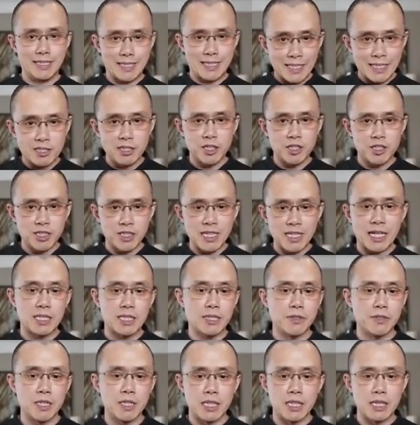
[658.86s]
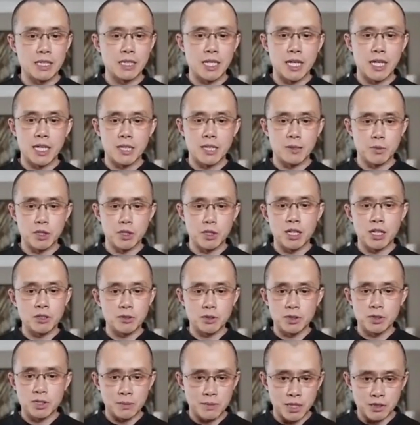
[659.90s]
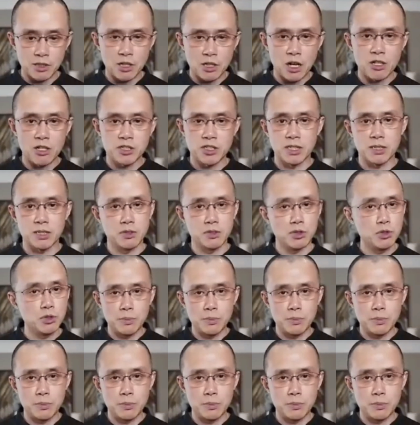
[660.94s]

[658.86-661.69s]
that's legit activity. You're not doing something dodgy.